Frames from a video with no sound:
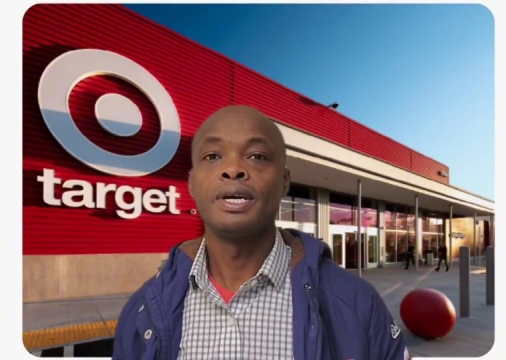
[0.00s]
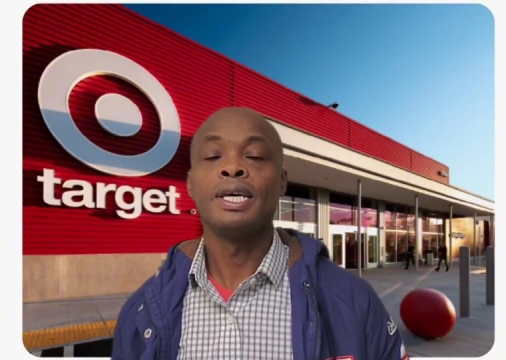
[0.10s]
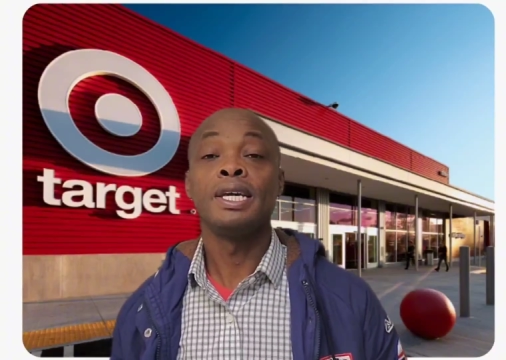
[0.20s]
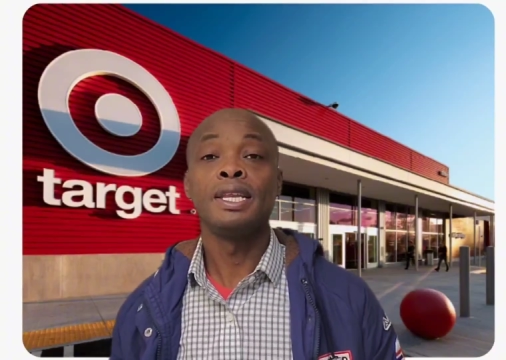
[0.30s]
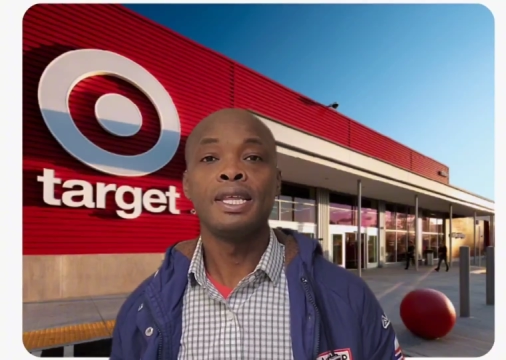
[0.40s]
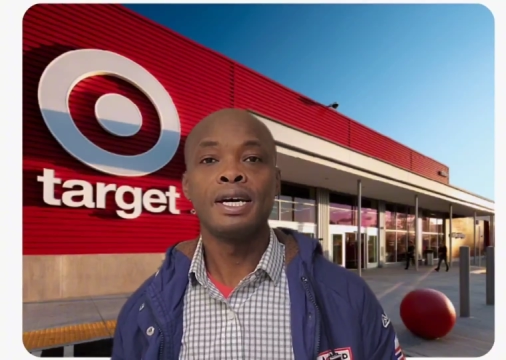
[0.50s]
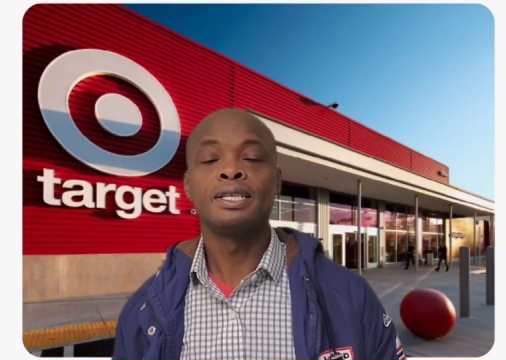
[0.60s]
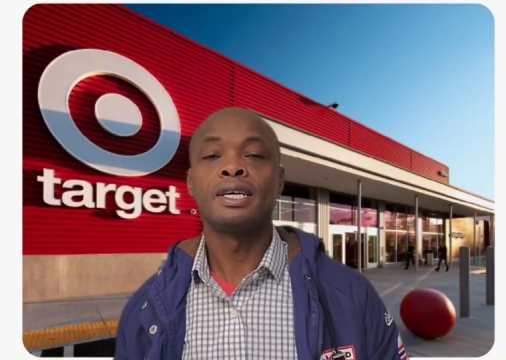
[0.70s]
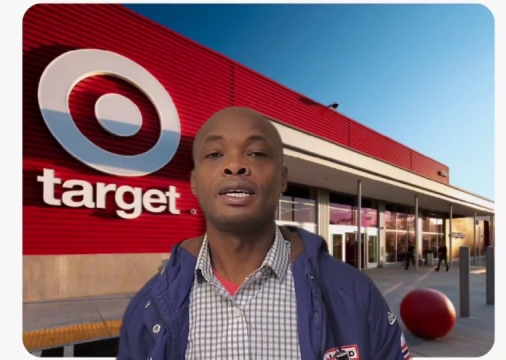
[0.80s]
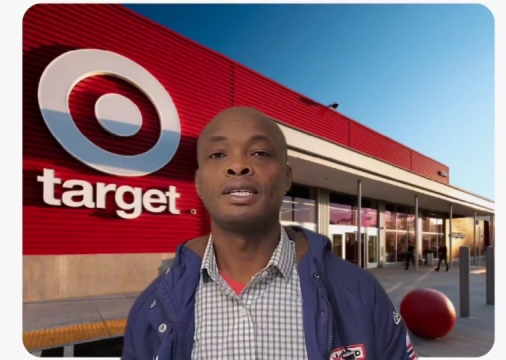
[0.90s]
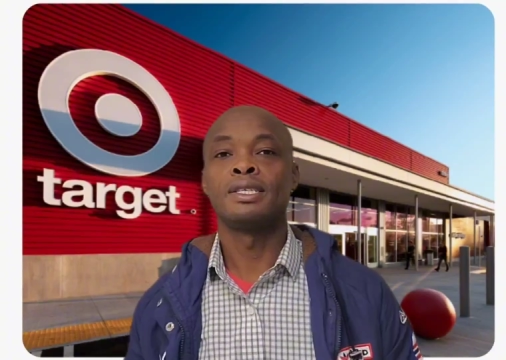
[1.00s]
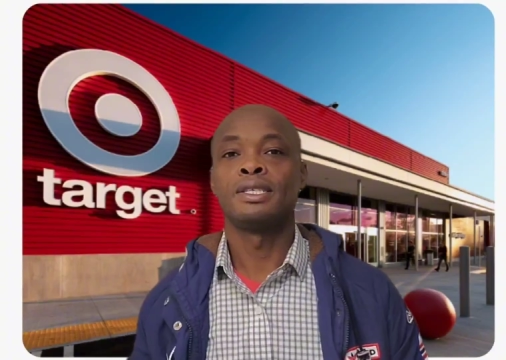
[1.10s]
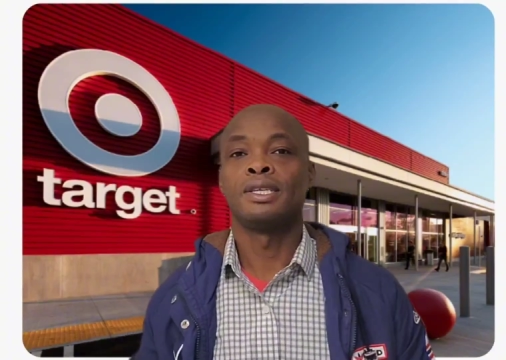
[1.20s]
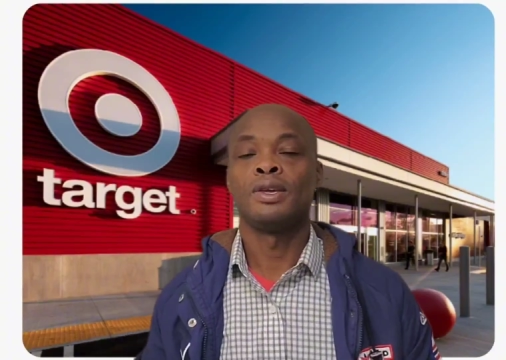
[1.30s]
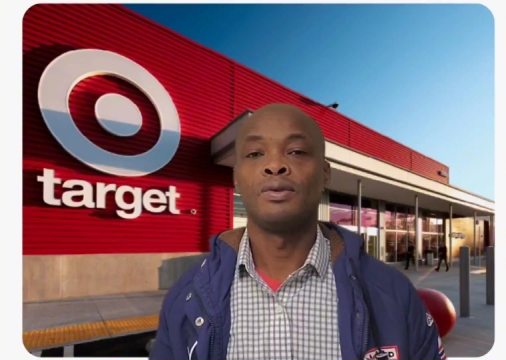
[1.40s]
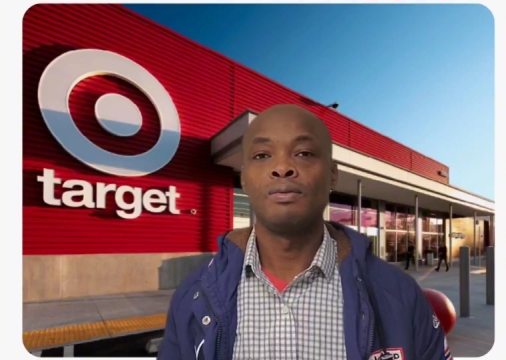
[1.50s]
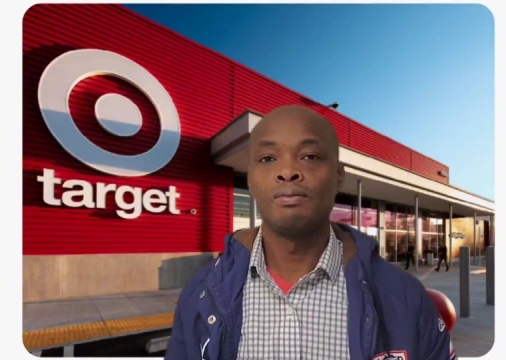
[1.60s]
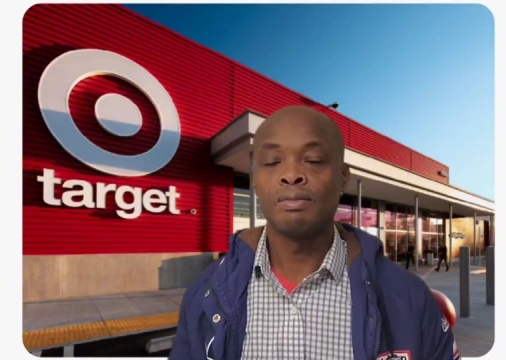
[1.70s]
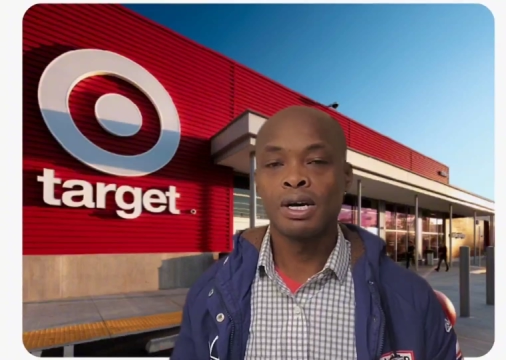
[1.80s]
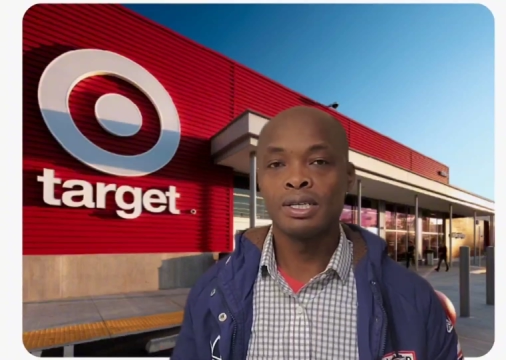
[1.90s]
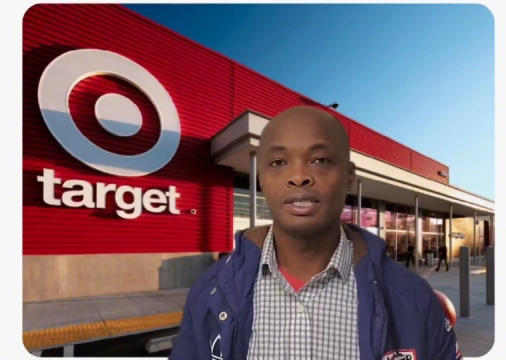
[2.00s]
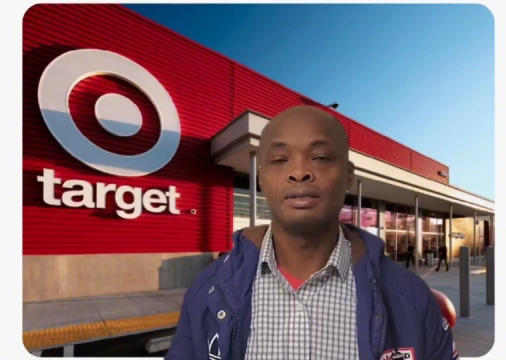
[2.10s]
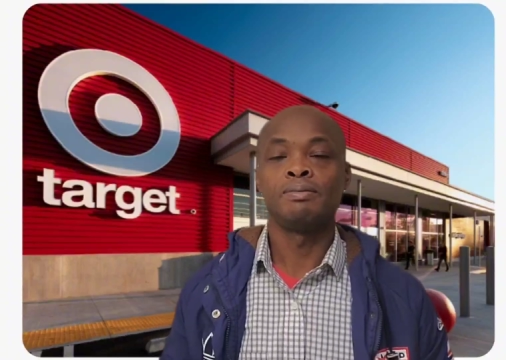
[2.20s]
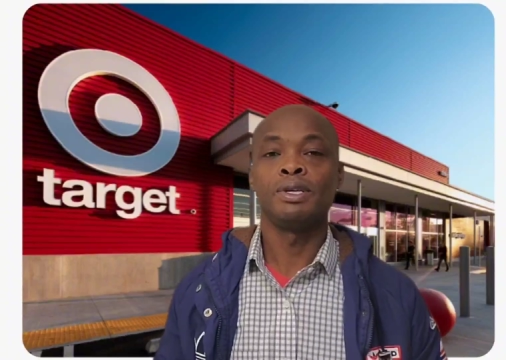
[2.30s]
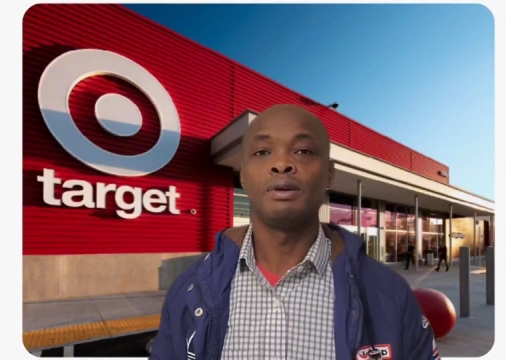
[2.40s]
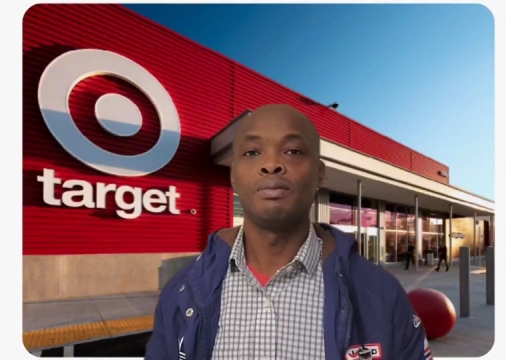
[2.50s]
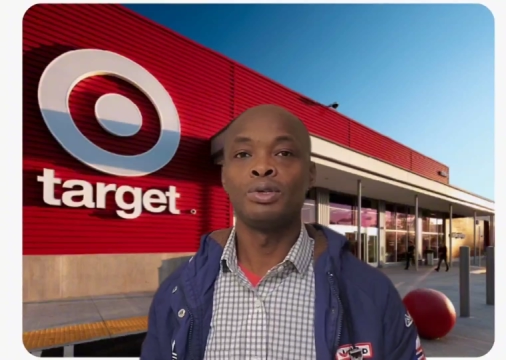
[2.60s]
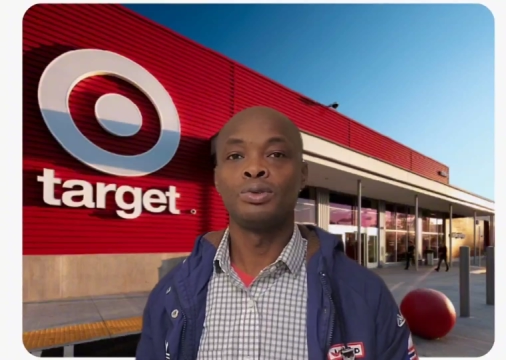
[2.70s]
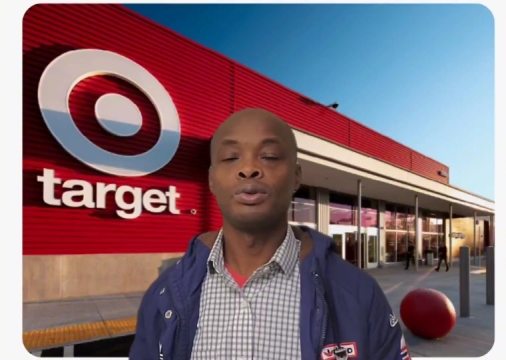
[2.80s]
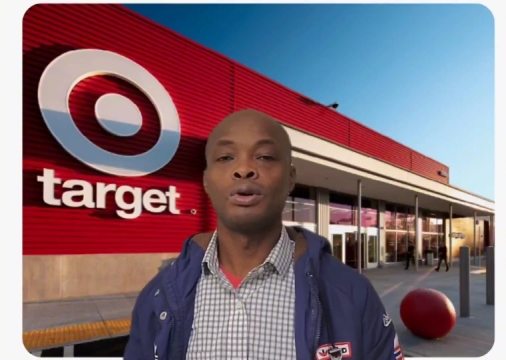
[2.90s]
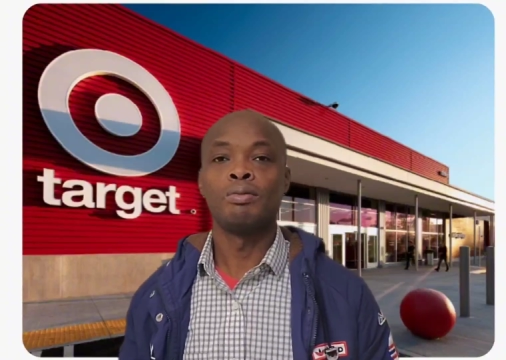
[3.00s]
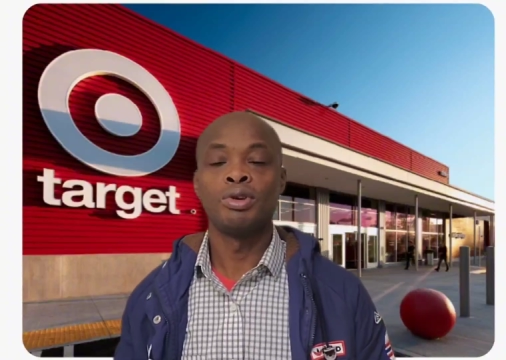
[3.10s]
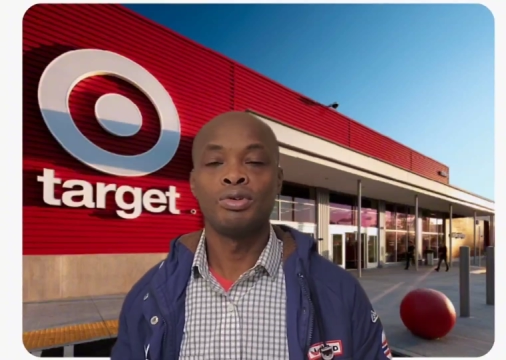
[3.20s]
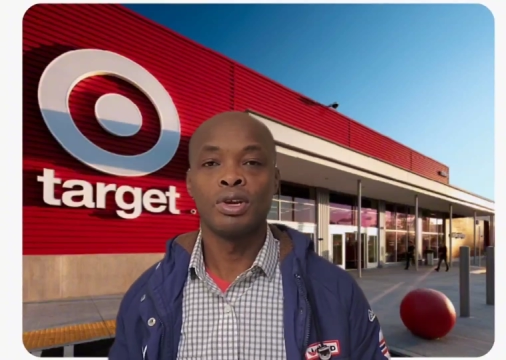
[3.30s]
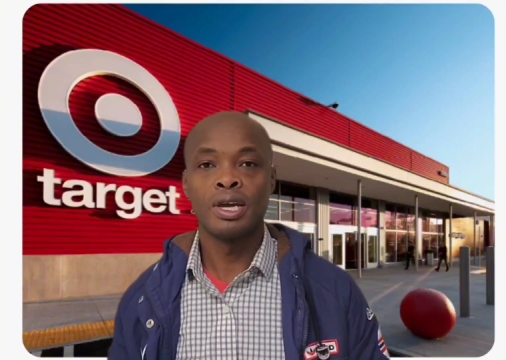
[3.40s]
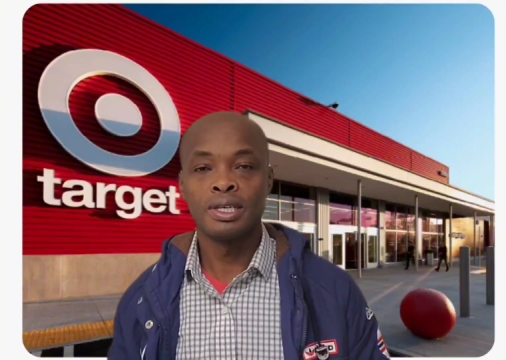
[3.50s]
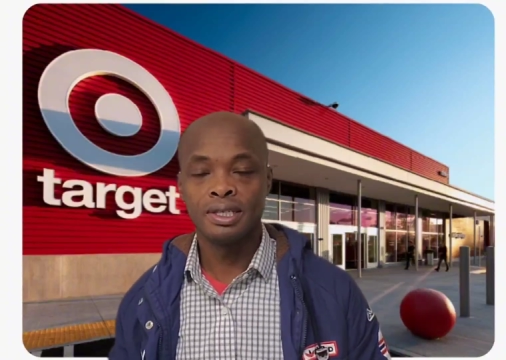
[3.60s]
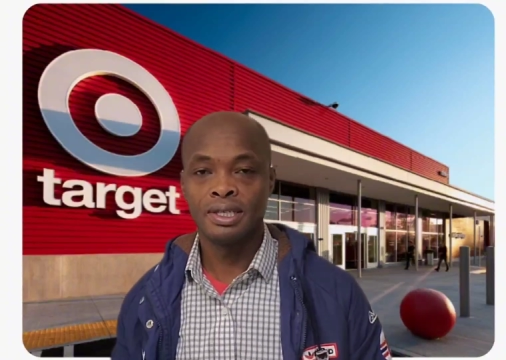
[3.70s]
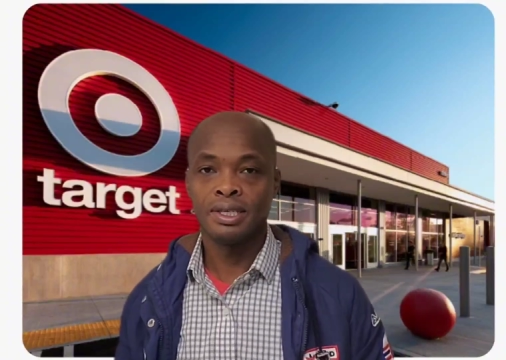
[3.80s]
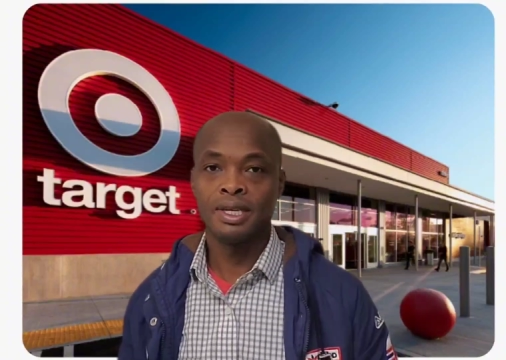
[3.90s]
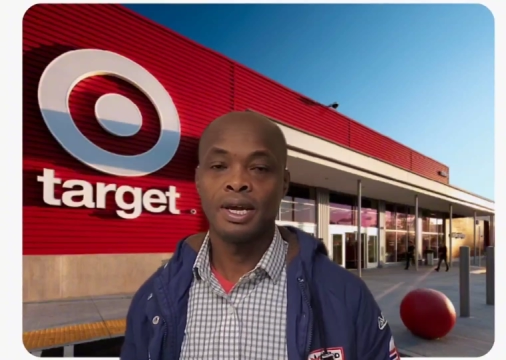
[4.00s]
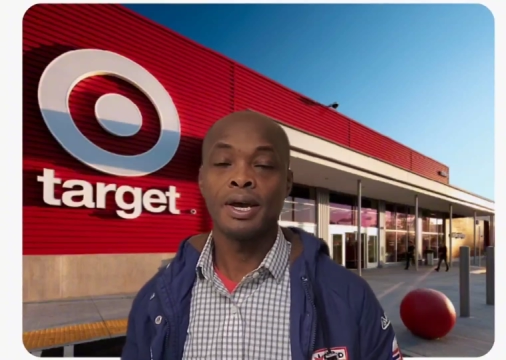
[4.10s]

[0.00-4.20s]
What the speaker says: in that case, you must be able to communicate